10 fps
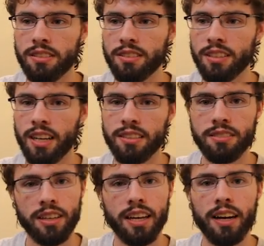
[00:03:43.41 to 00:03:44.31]
she
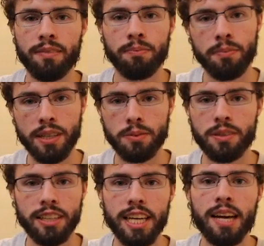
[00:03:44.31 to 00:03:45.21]
asks, can I mess
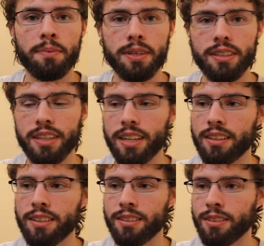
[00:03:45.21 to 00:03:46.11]
with the camera, can I
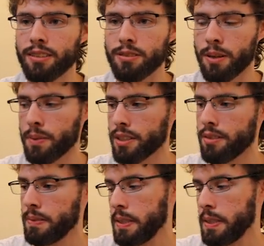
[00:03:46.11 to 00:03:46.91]
like look through? I'm like,